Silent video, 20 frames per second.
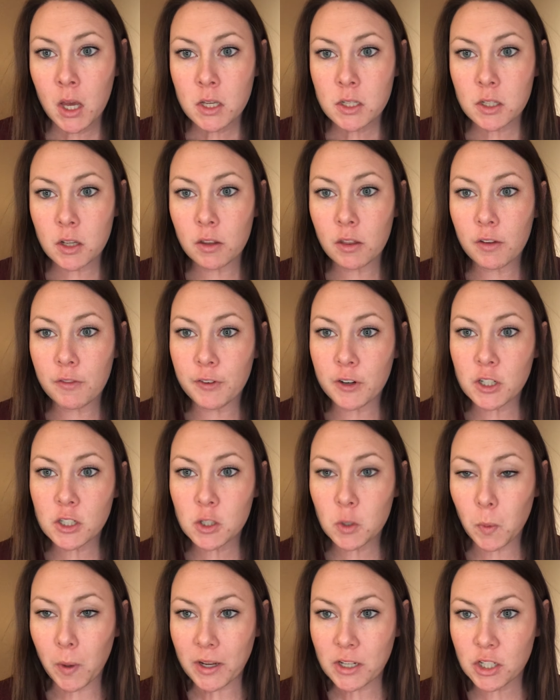So the
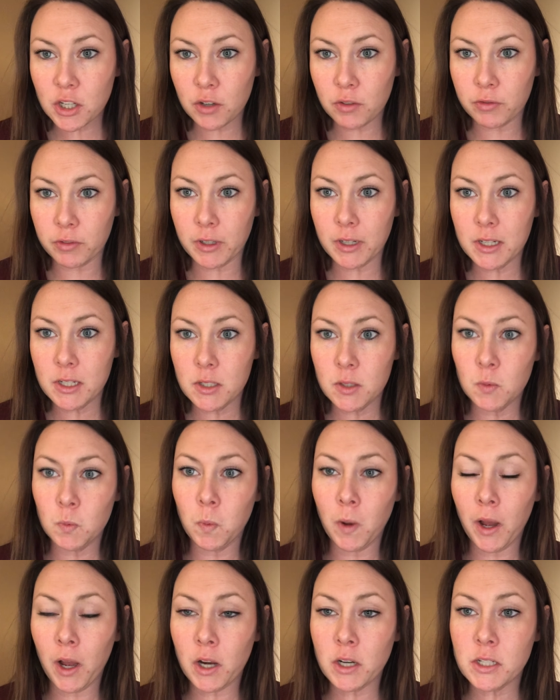first question reads,
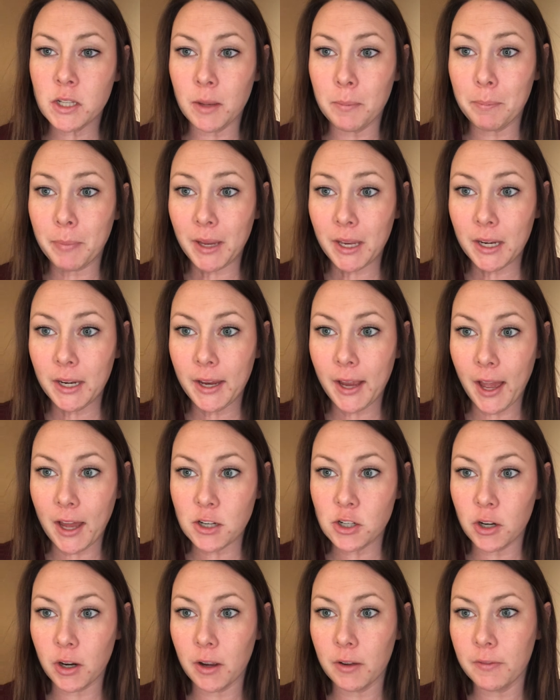what are some
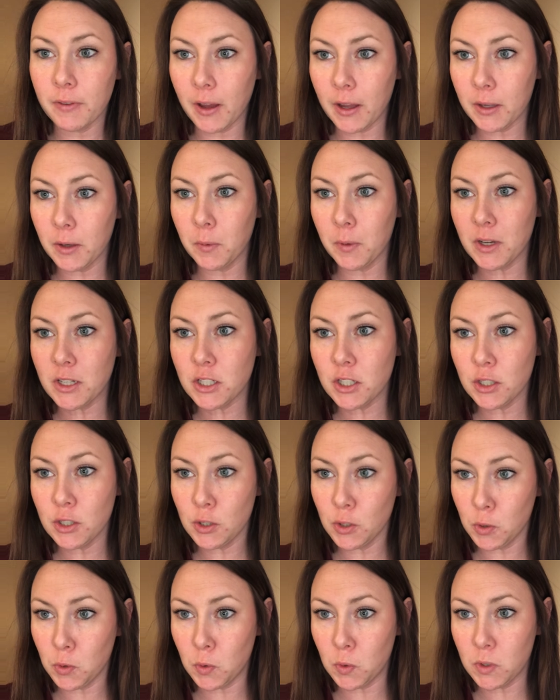pediatric evaluation
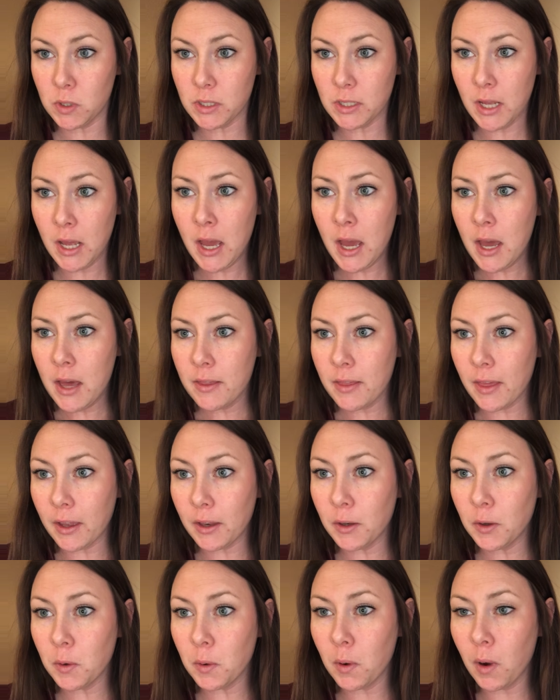tools that
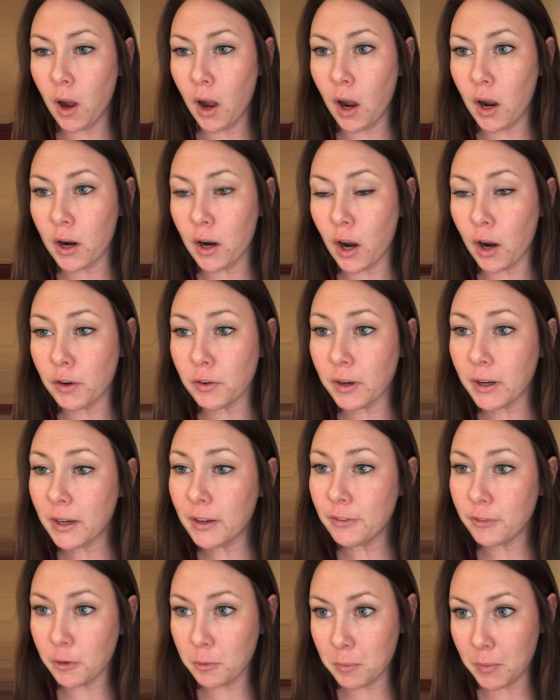you are already
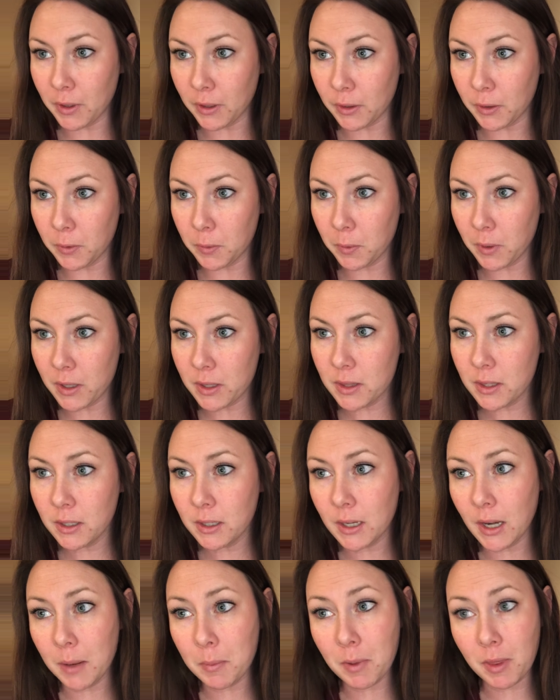familiar with?
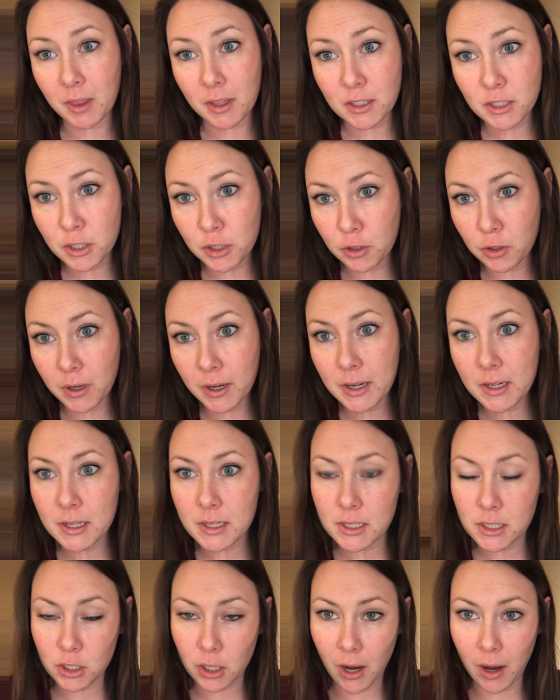Name at least 3 and
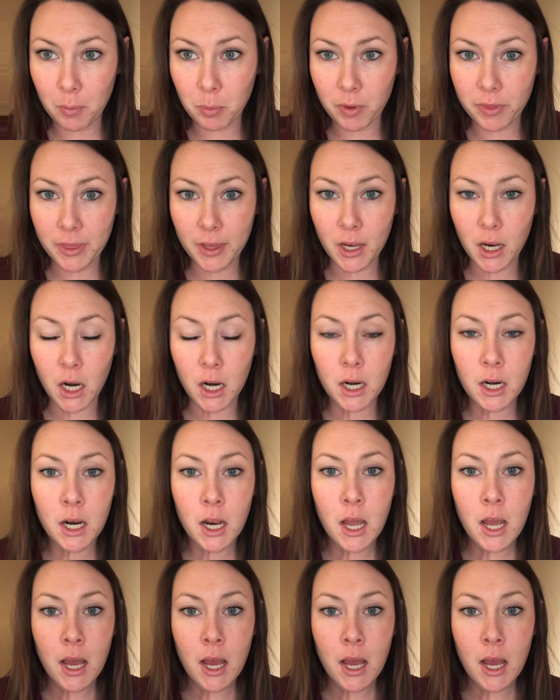describe what they are.